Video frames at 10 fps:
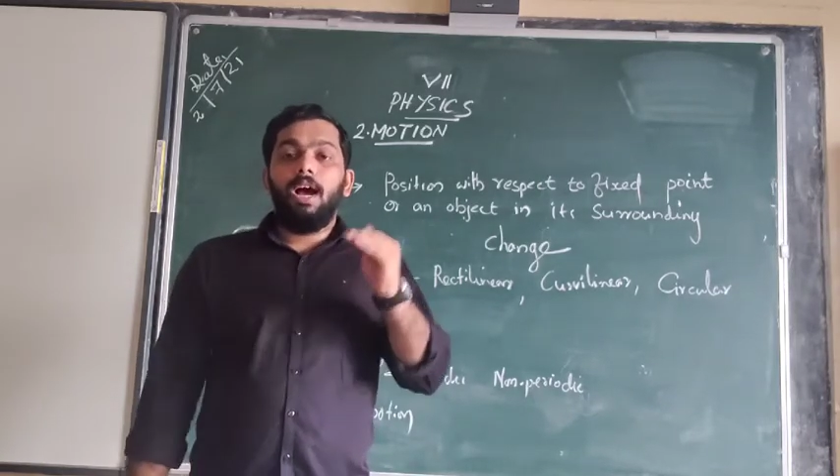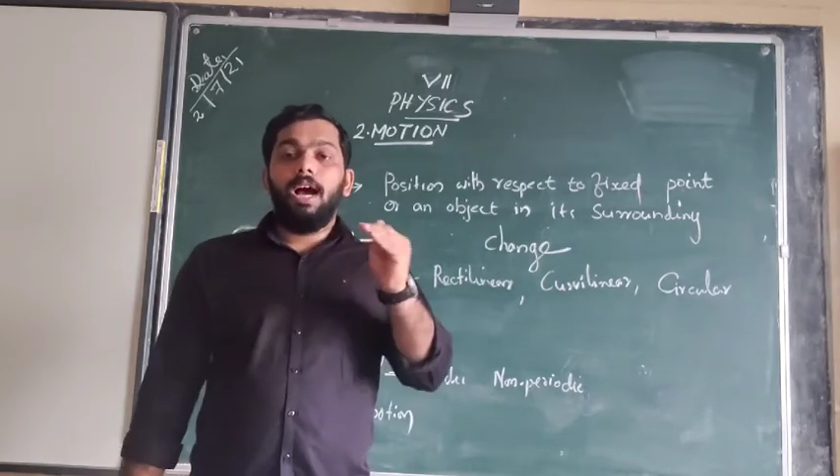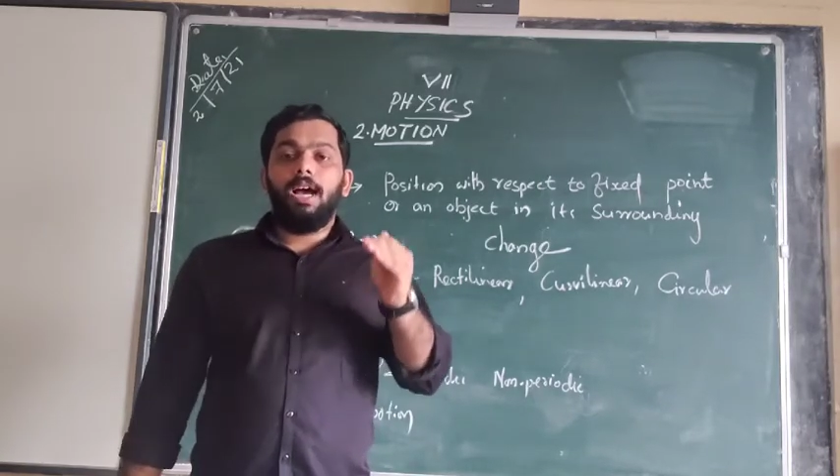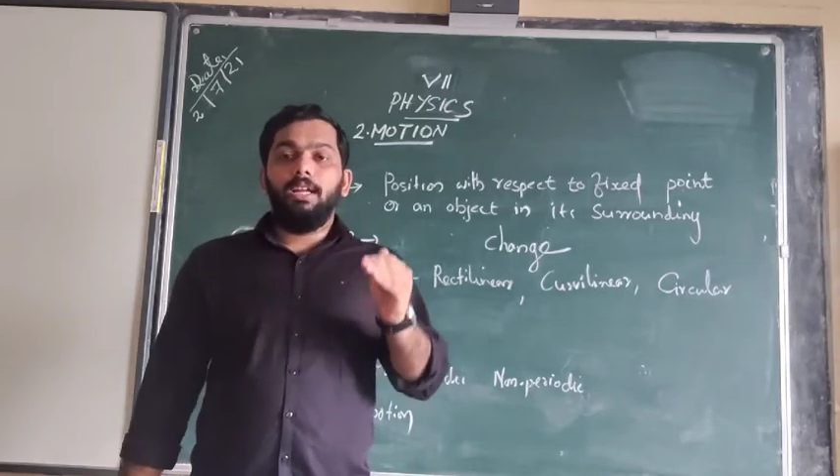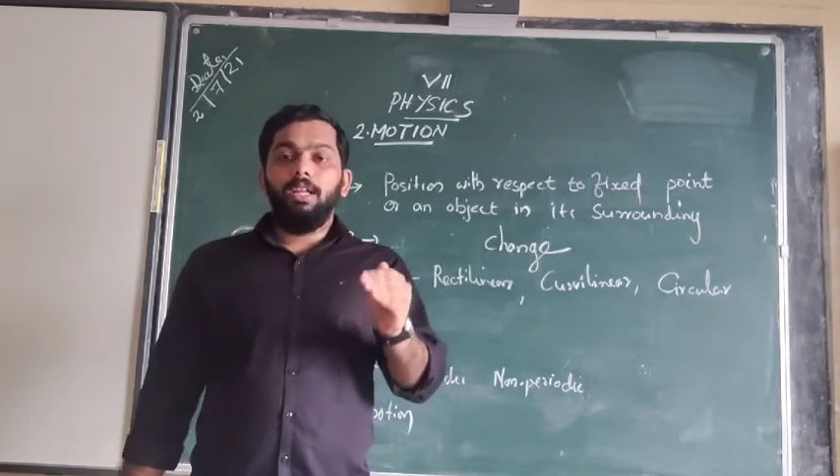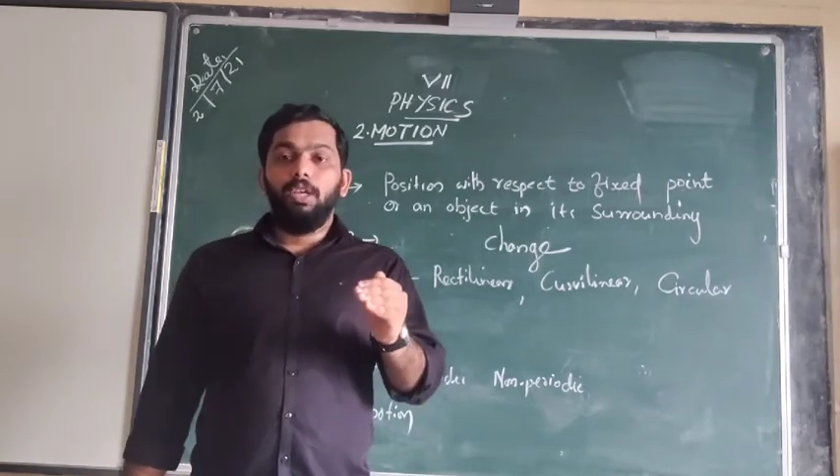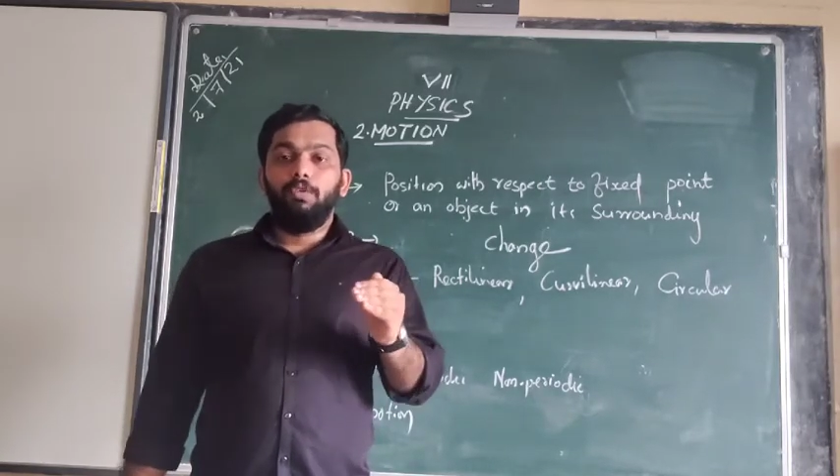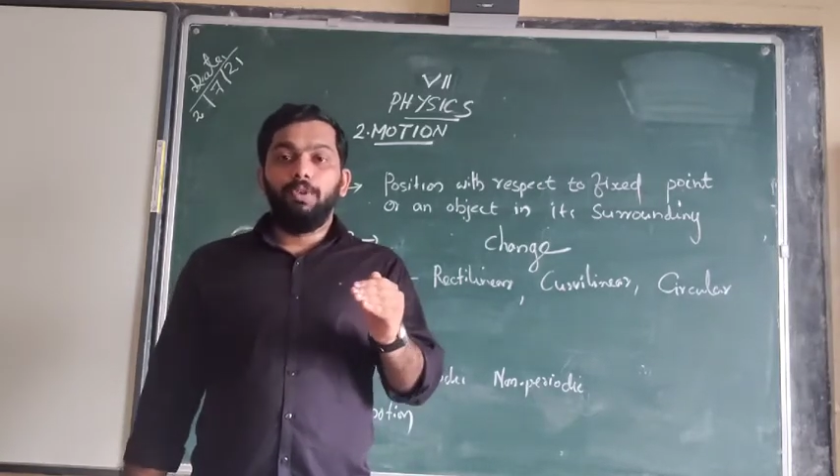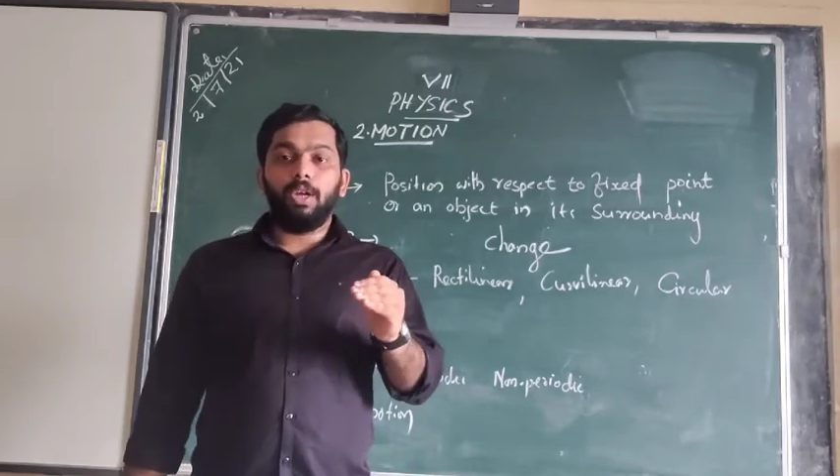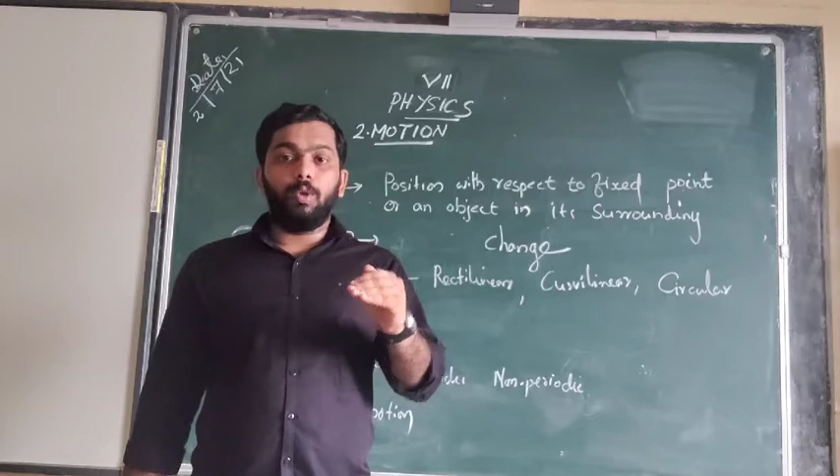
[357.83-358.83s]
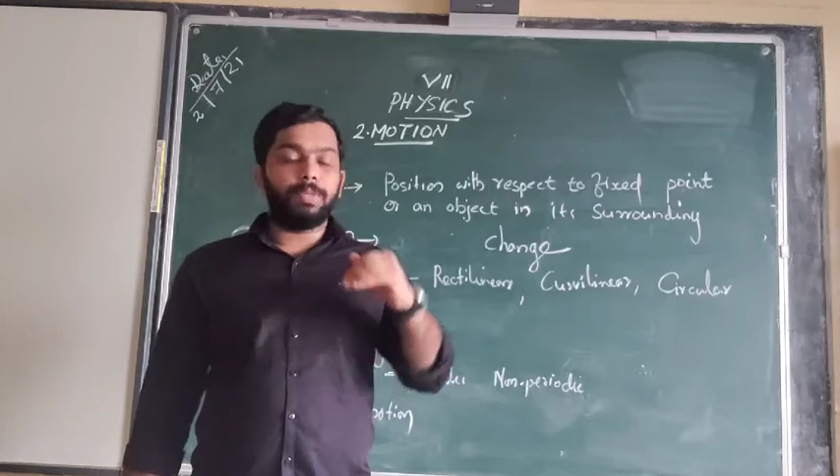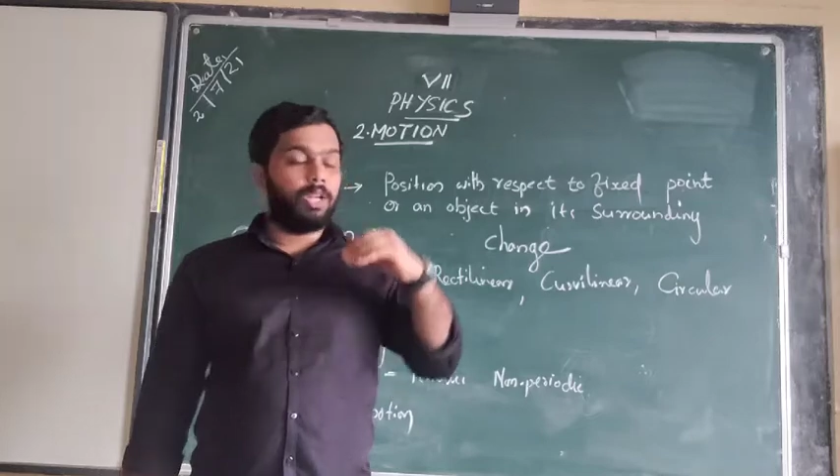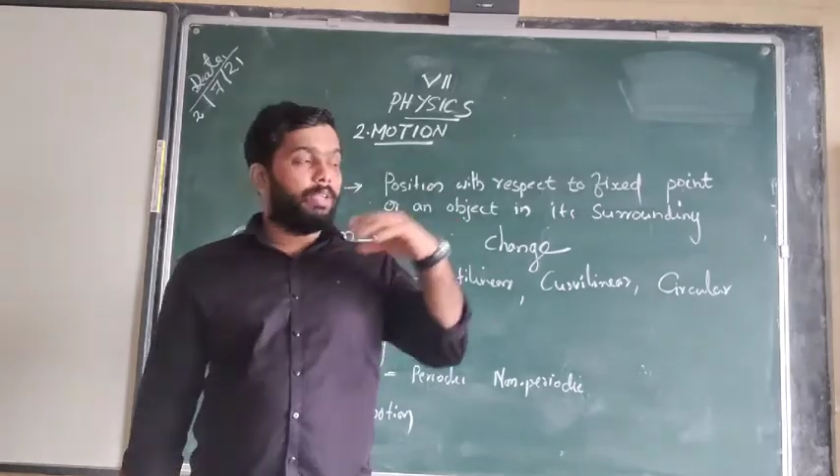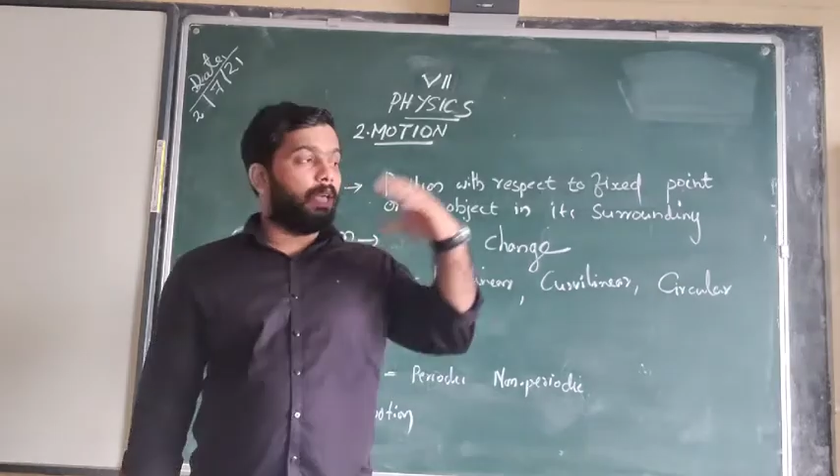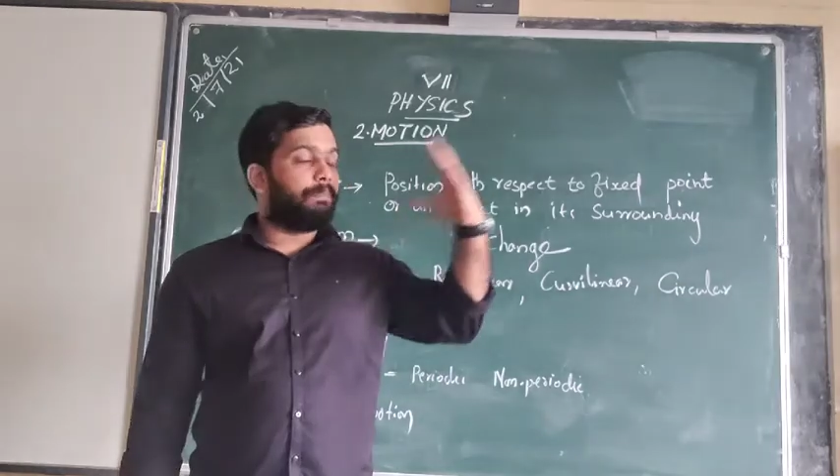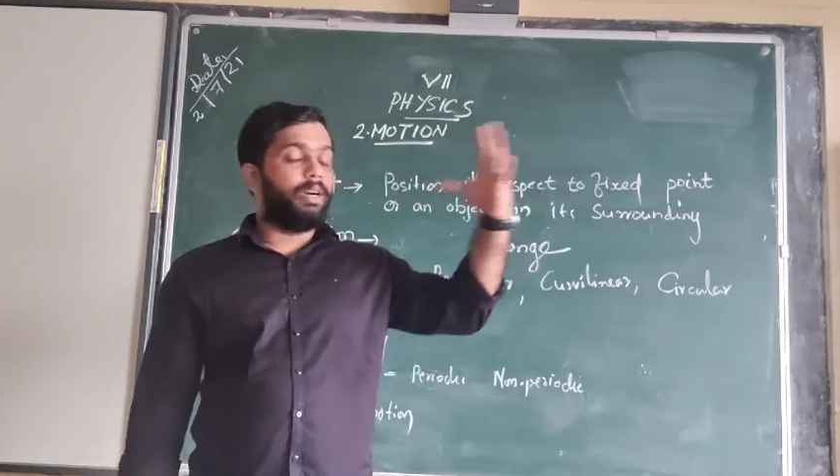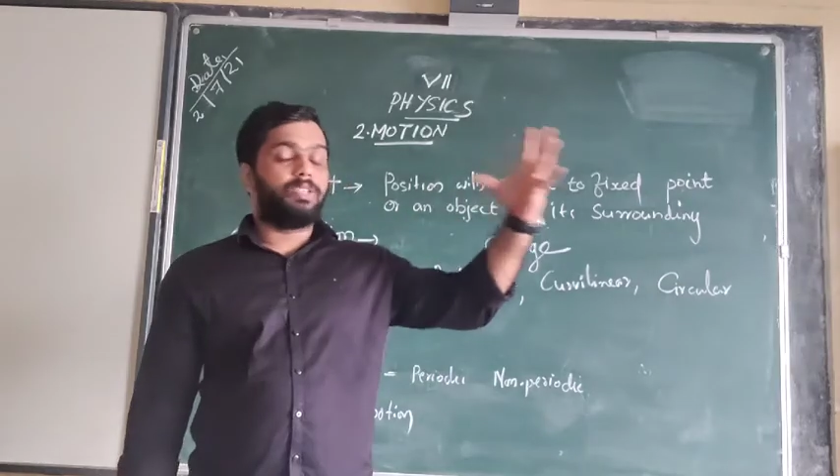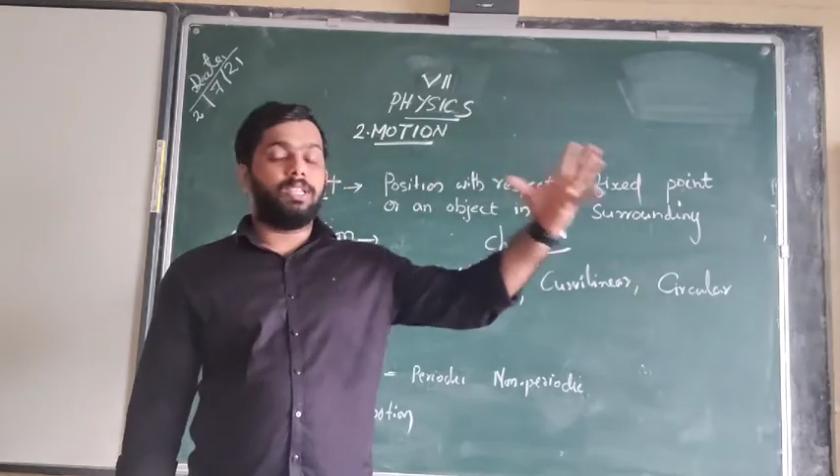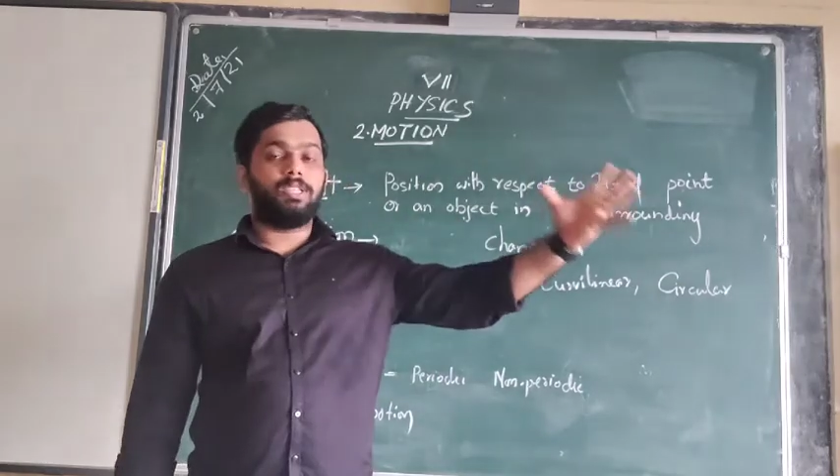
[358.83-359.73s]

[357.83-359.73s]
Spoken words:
And if you are observing a person